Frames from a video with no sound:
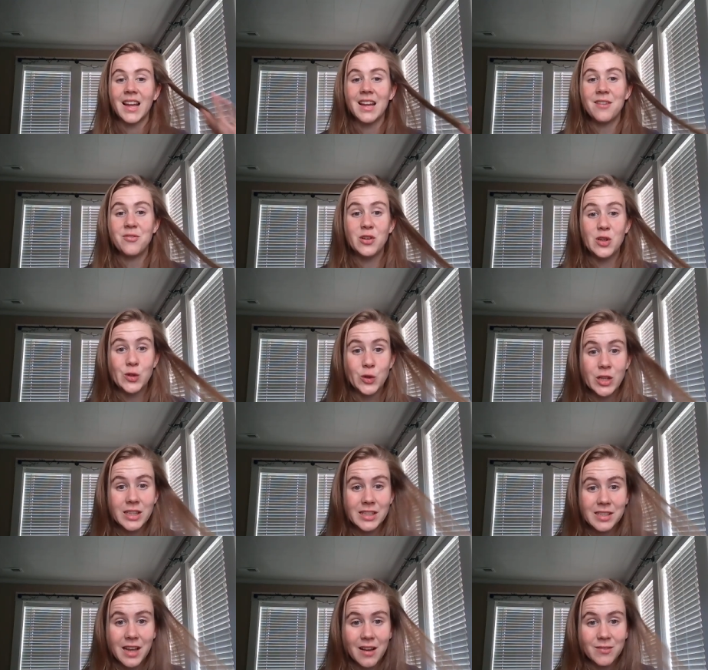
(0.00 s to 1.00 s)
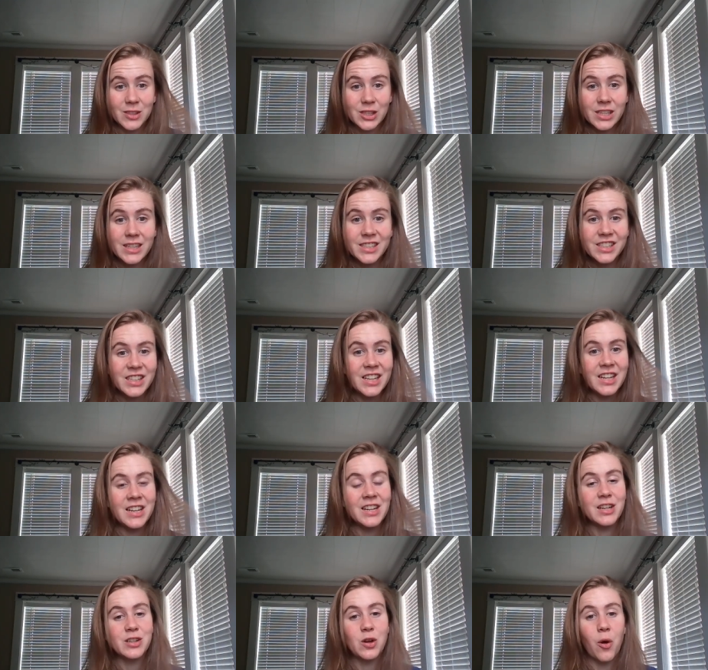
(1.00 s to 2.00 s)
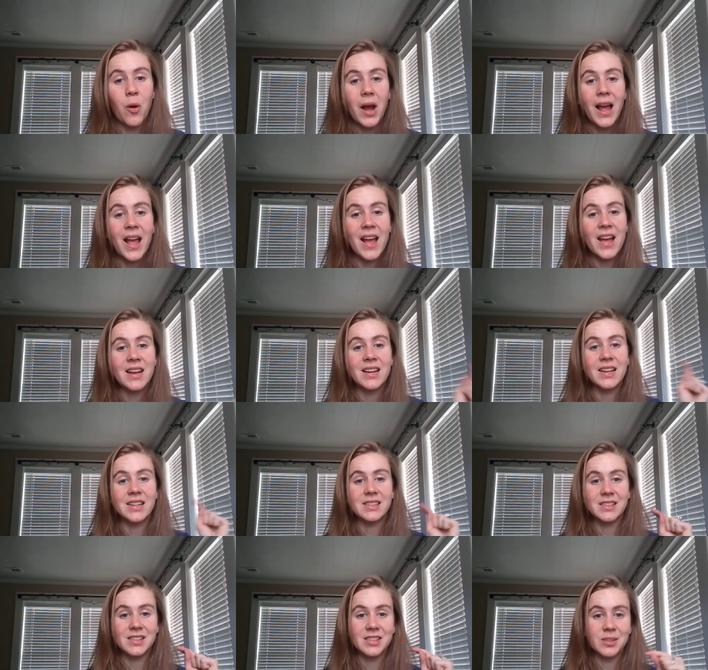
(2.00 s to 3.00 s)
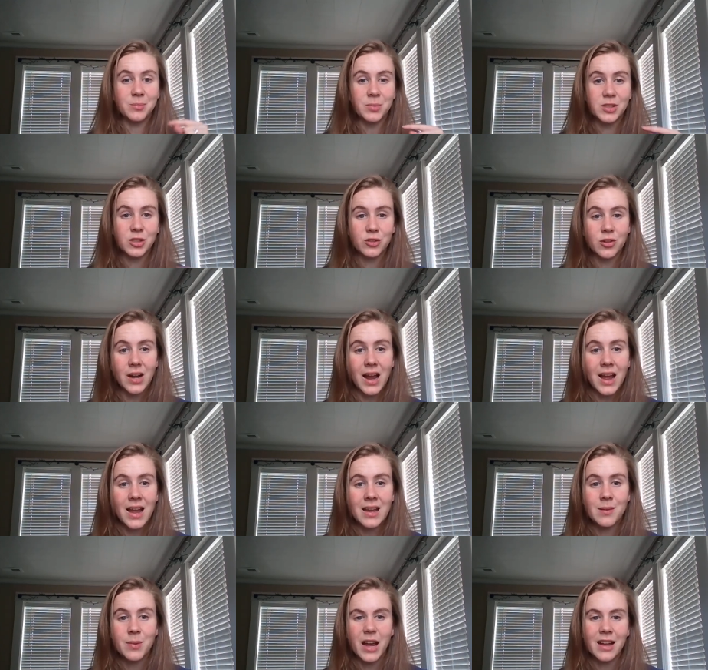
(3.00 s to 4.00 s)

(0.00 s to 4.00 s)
If you enjoyed this conversation, go ahead and subscribe.